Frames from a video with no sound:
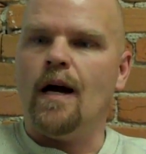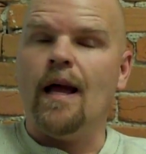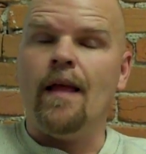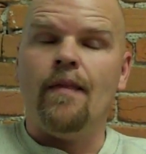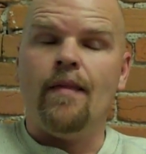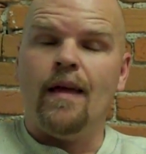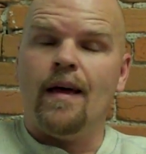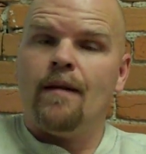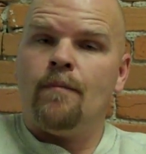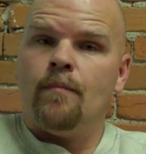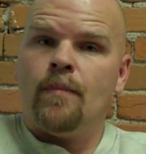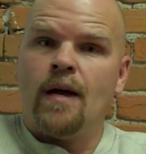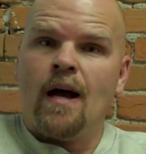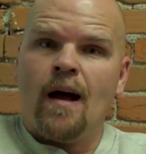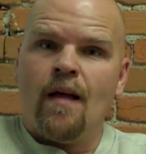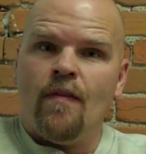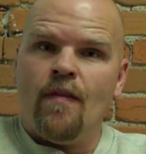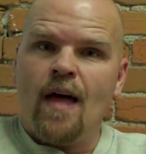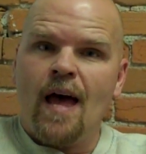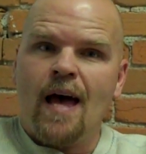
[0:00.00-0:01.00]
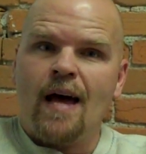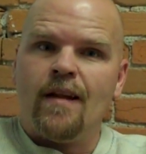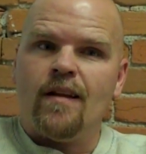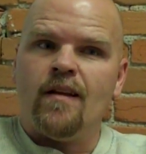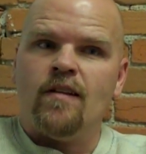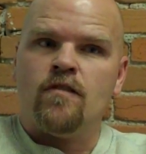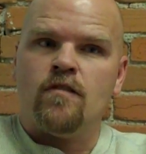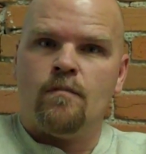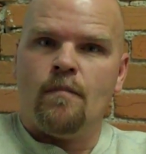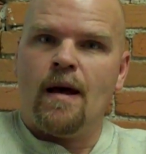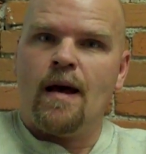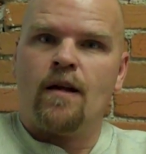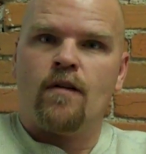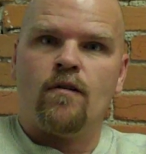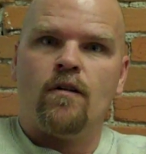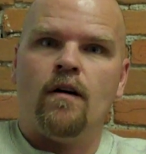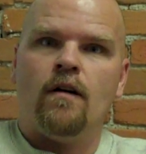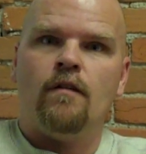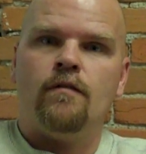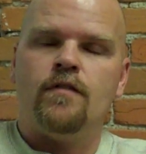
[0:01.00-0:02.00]
And then beyond that, it's a matter
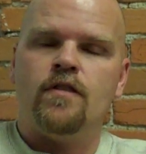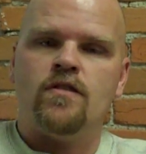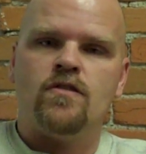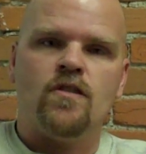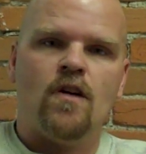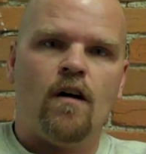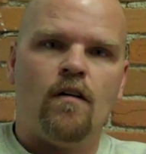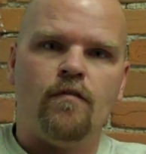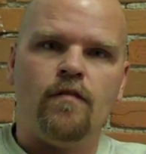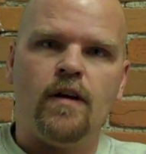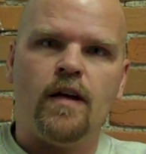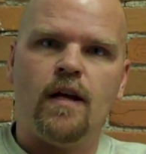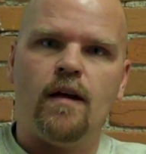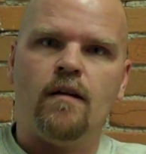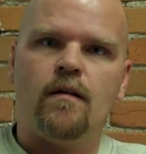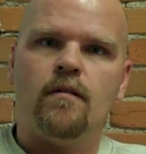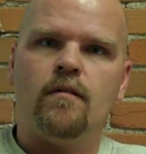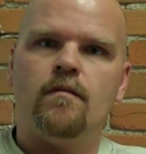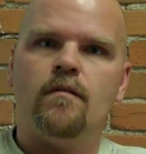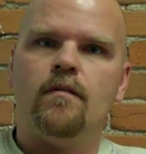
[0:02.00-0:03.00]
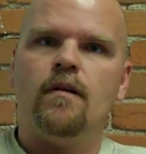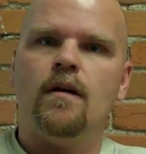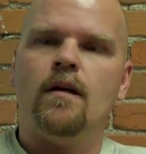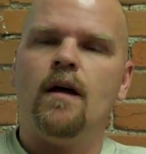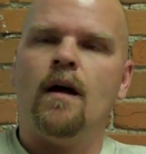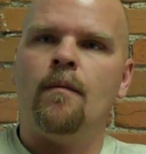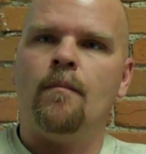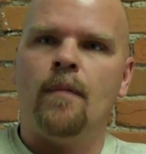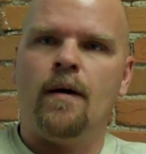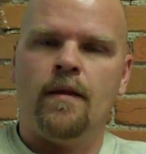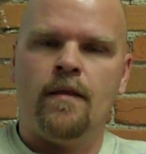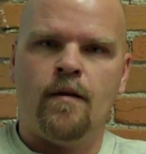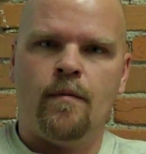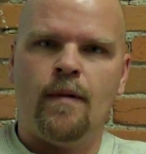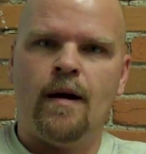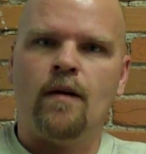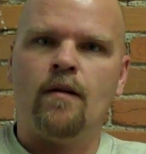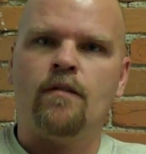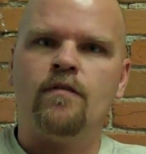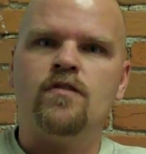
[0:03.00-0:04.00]
of dissolving the
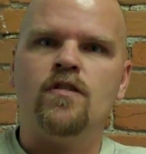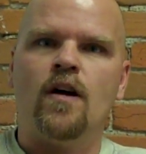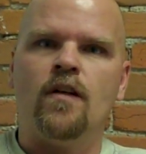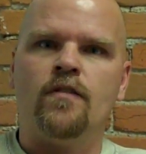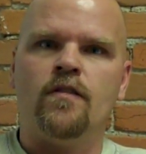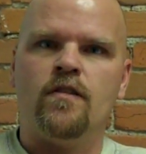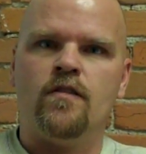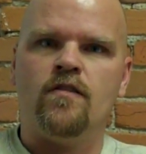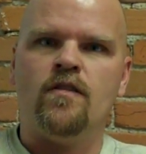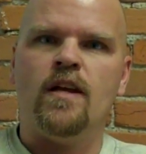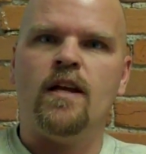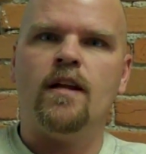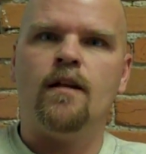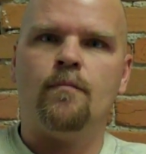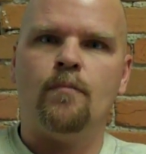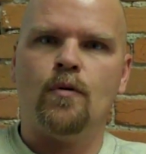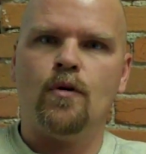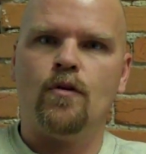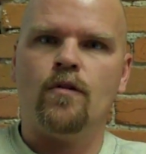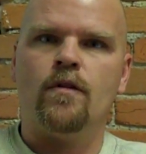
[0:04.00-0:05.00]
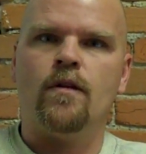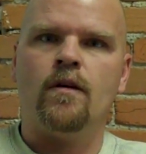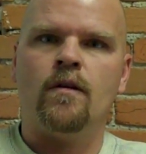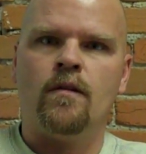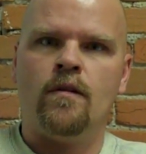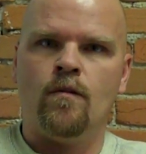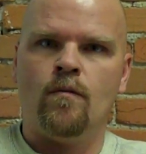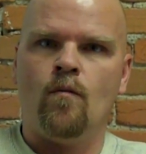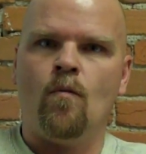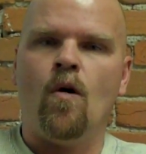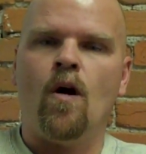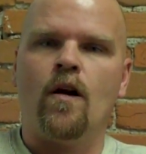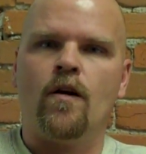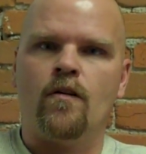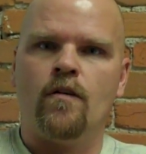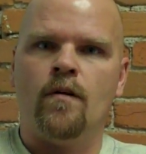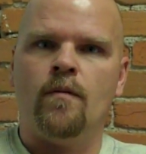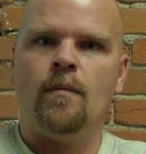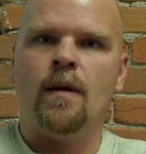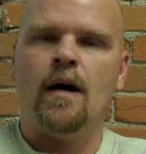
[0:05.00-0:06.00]
amount of salt that's needed per the
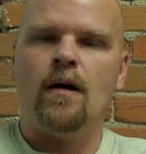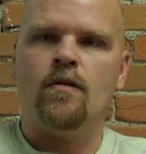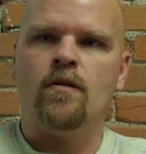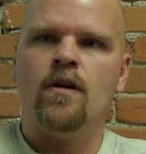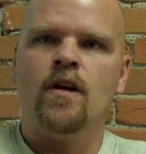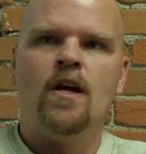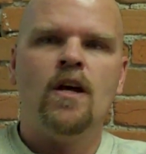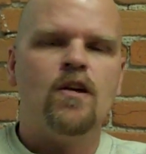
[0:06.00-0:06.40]
water amount.